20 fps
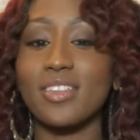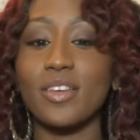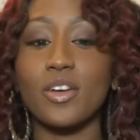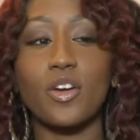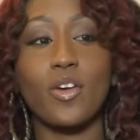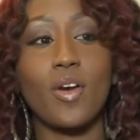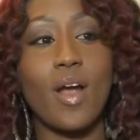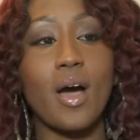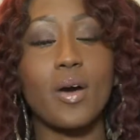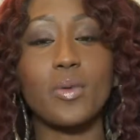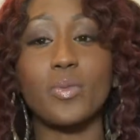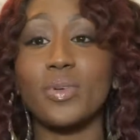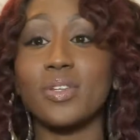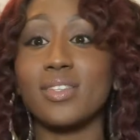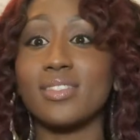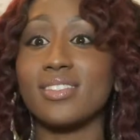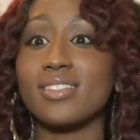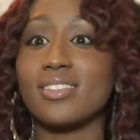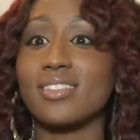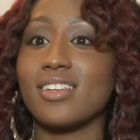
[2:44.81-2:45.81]
The crowd
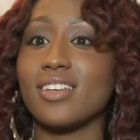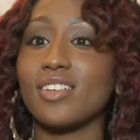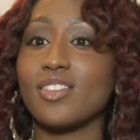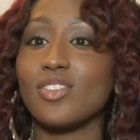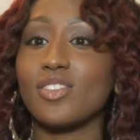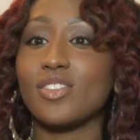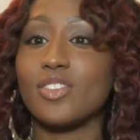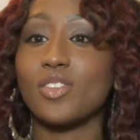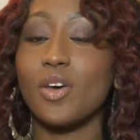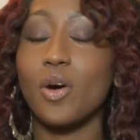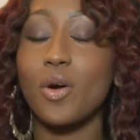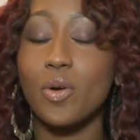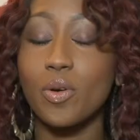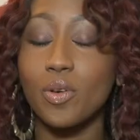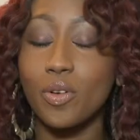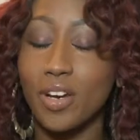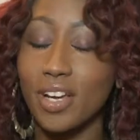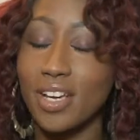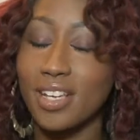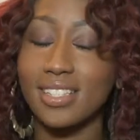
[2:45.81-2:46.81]
was so
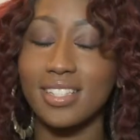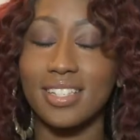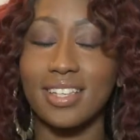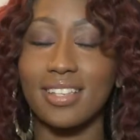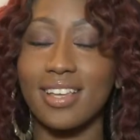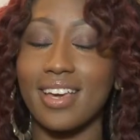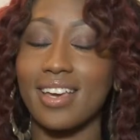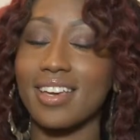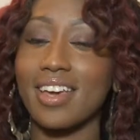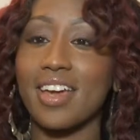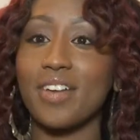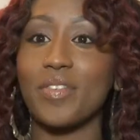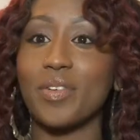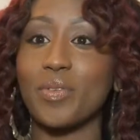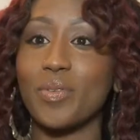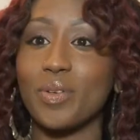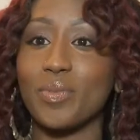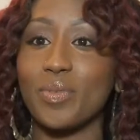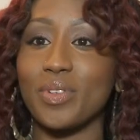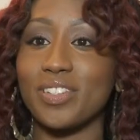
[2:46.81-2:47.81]
crazy. Like,
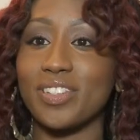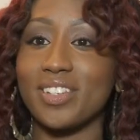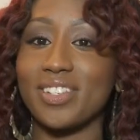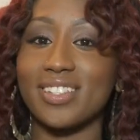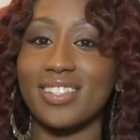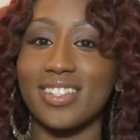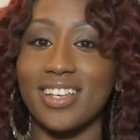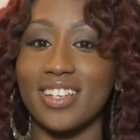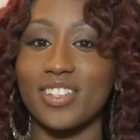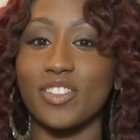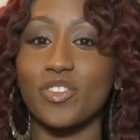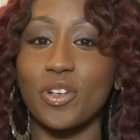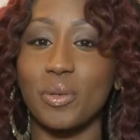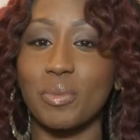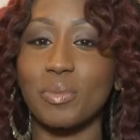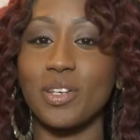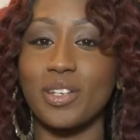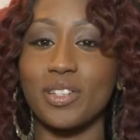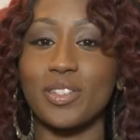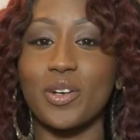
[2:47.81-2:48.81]
everyone was just
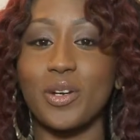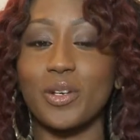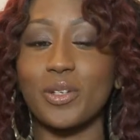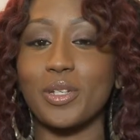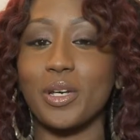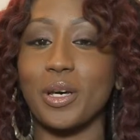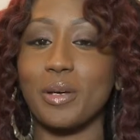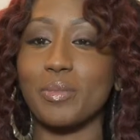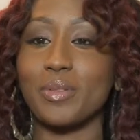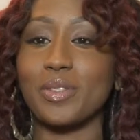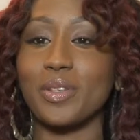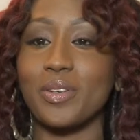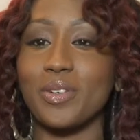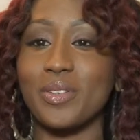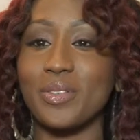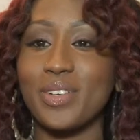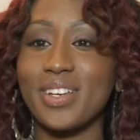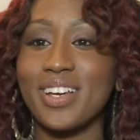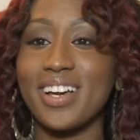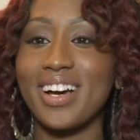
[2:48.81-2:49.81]
extremely turned up.
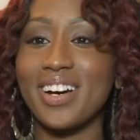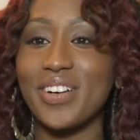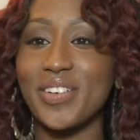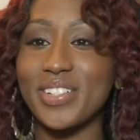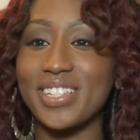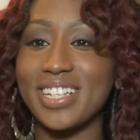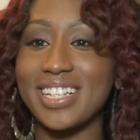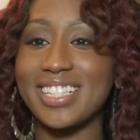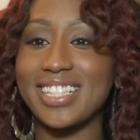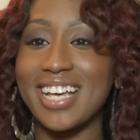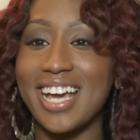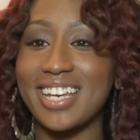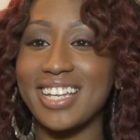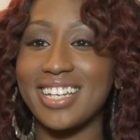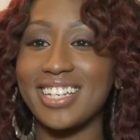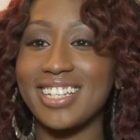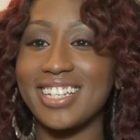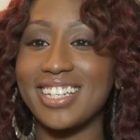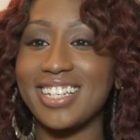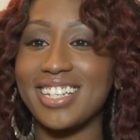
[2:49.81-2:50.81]
So I was excited.